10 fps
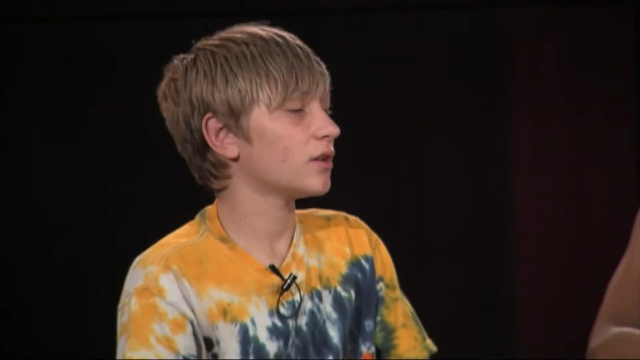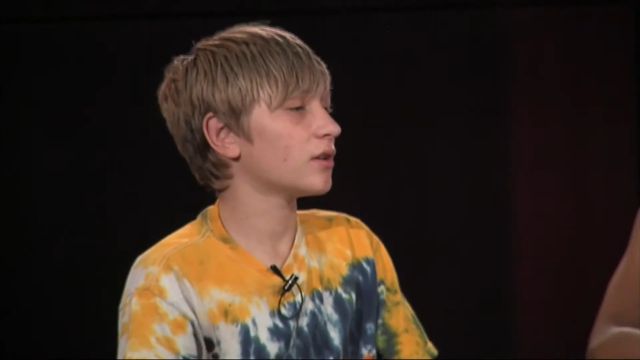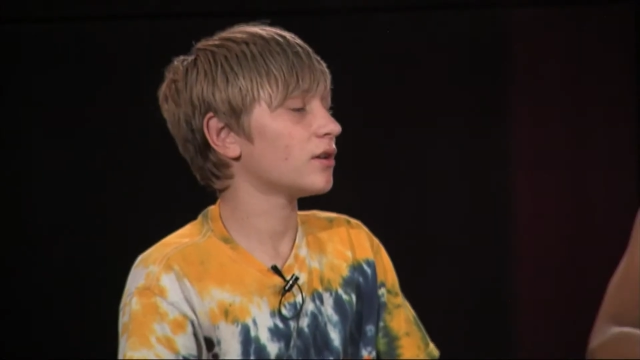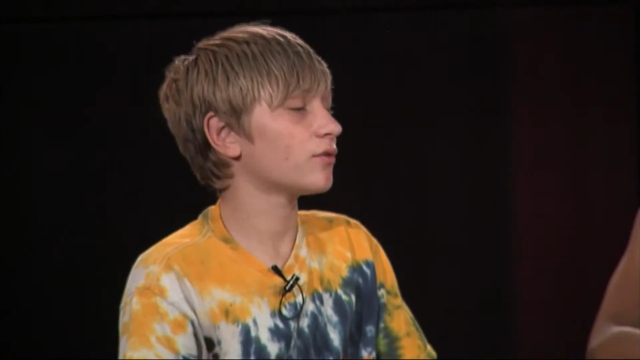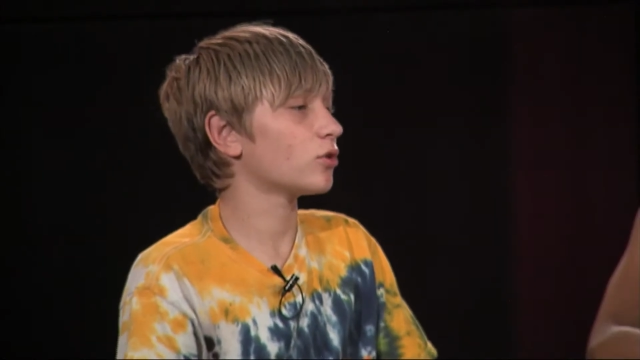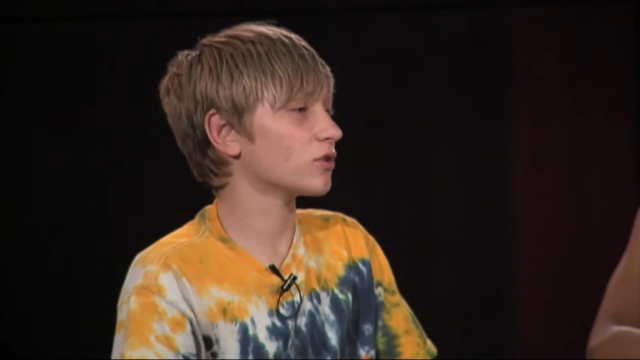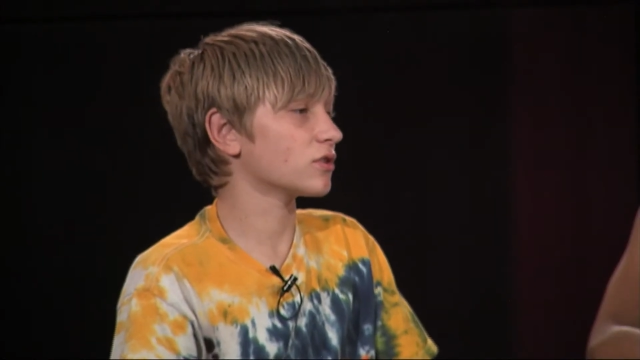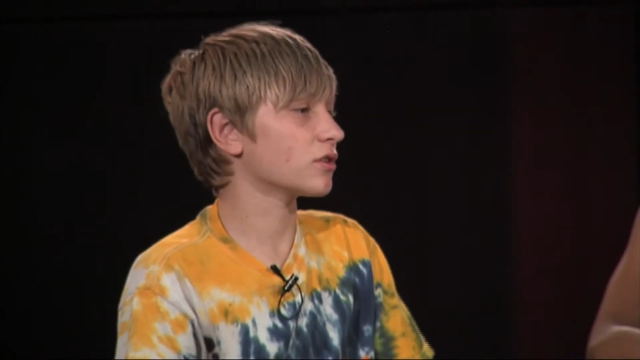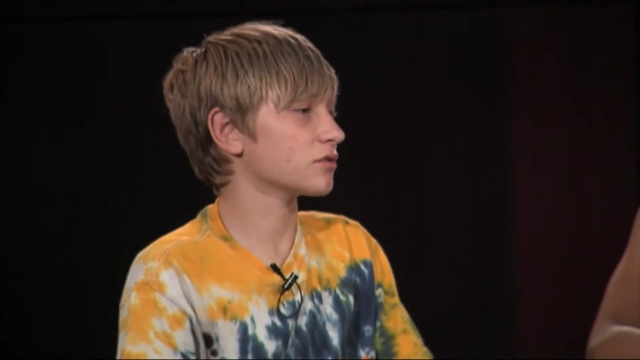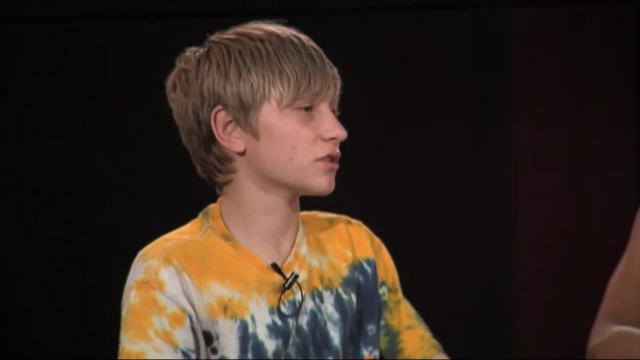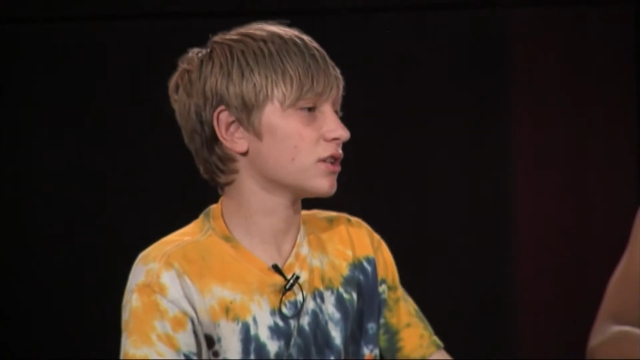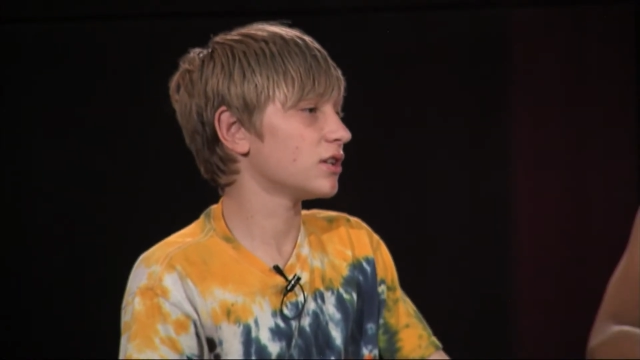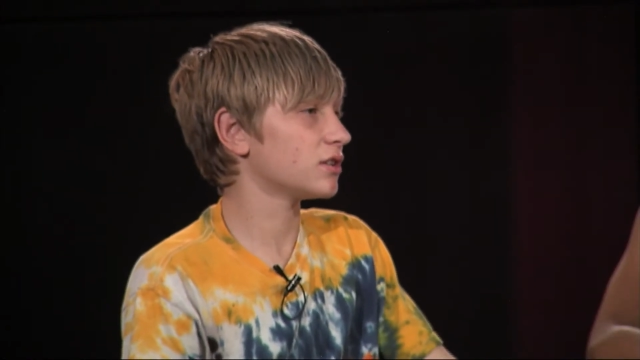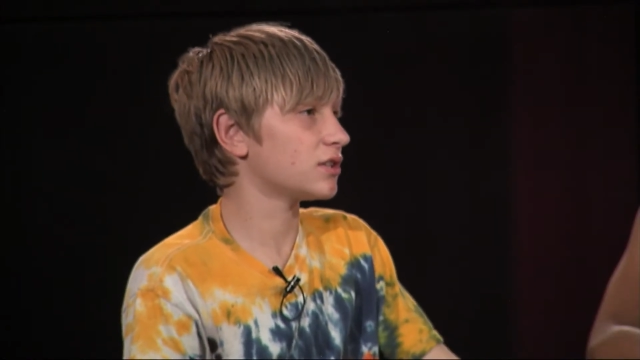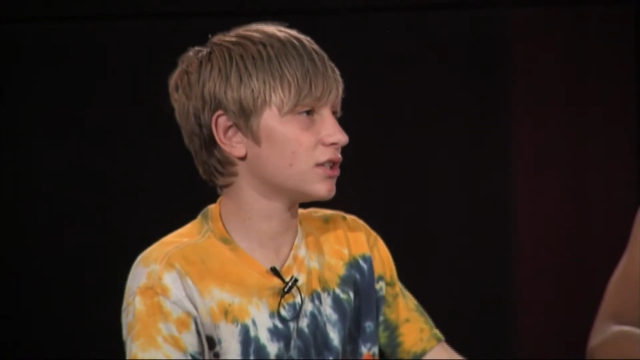And then of course there's the
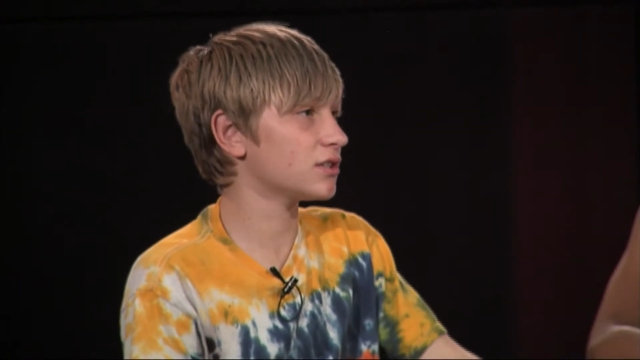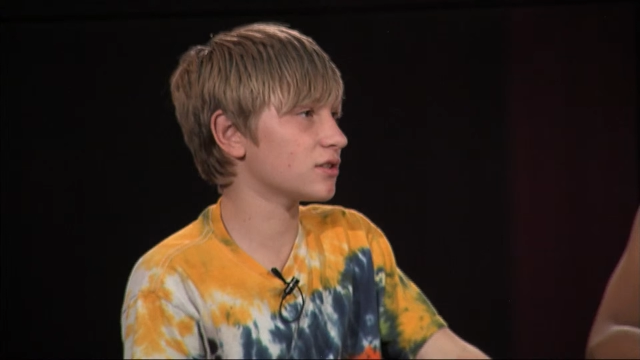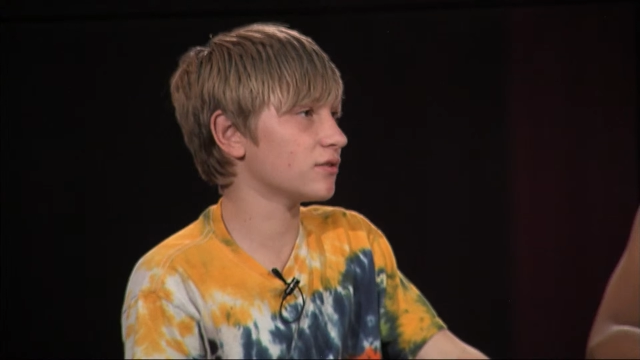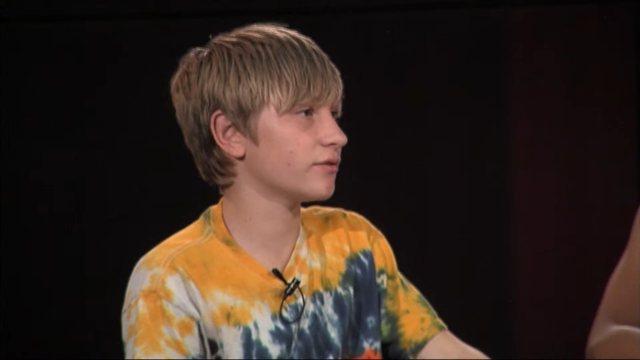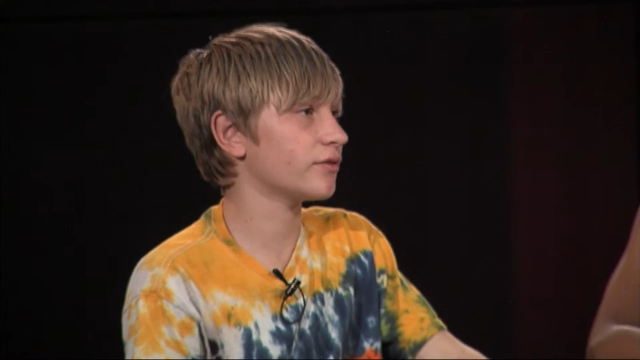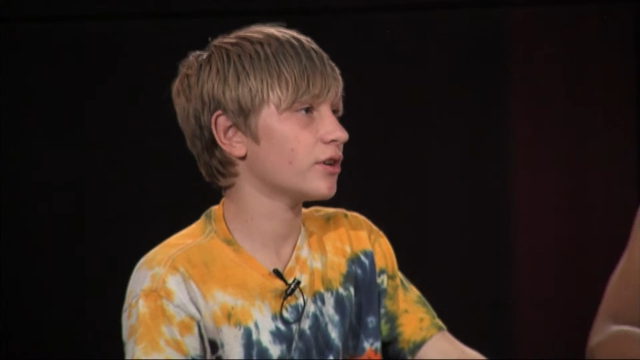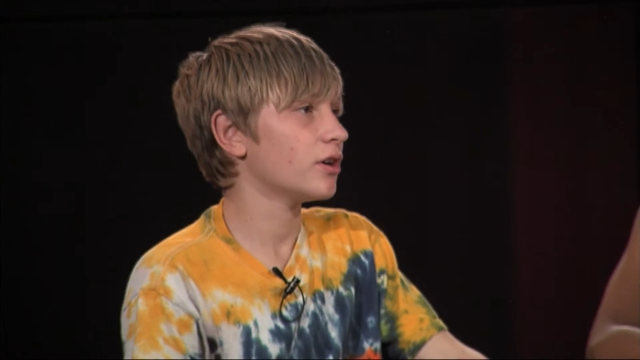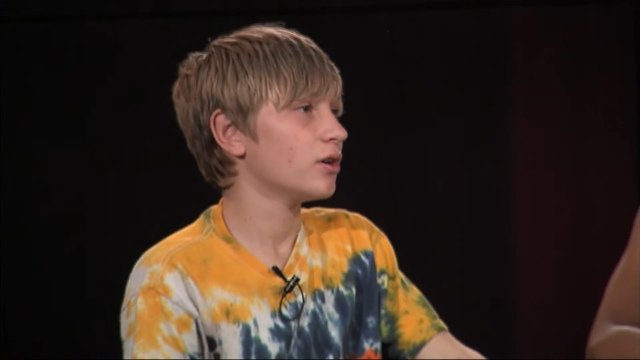intensive,